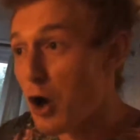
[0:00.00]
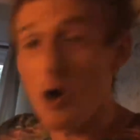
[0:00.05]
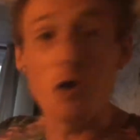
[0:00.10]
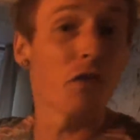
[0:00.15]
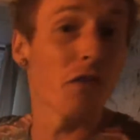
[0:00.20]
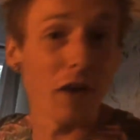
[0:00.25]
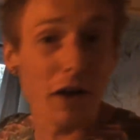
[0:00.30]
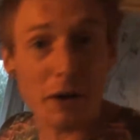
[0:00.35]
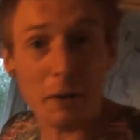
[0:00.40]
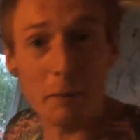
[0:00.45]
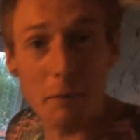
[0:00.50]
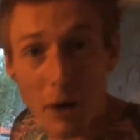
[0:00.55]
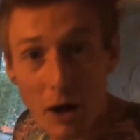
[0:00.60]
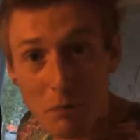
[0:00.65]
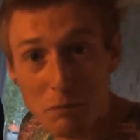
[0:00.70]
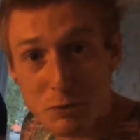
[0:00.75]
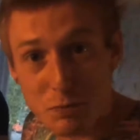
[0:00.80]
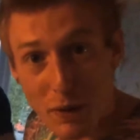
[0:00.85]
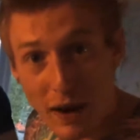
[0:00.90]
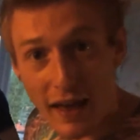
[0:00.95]
no fucking
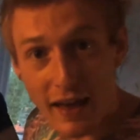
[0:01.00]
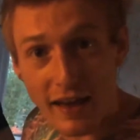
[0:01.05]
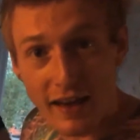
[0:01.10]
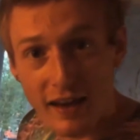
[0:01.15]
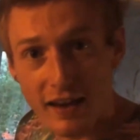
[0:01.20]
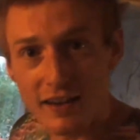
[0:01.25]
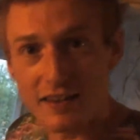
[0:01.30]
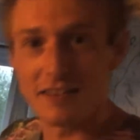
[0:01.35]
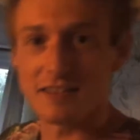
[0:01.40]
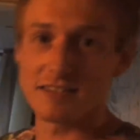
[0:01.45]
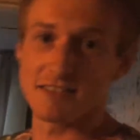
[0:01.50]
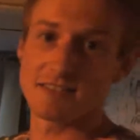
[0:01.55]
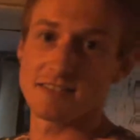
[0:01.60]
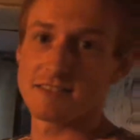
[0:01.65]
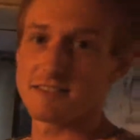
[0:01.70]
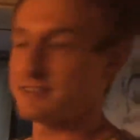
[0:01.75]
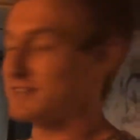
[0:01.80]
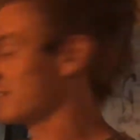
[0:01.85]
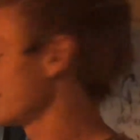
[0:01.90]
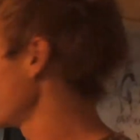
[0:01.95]
pubs play it.
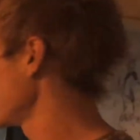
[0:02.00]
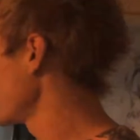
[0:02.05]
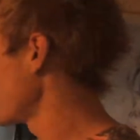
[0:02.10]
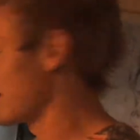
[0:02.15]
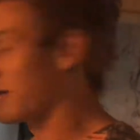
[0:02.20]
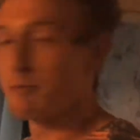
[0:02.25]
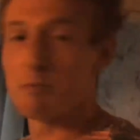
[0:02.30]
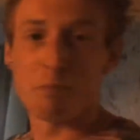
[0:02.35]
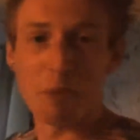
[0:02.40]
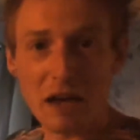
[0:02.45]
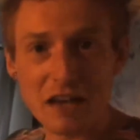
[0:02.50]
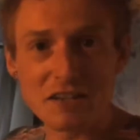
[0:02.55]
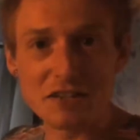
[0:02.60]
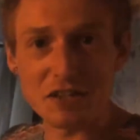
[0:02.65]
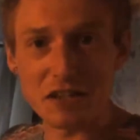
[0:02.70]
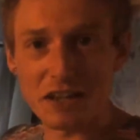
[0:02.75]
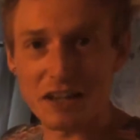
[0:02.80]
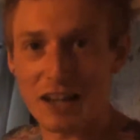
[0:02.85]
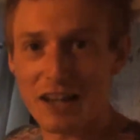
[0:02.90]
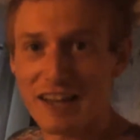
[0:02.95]

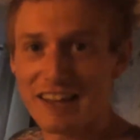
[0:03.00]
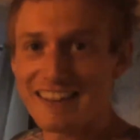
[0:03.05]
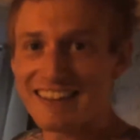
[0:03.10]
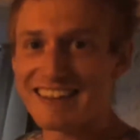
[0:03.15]
Basically.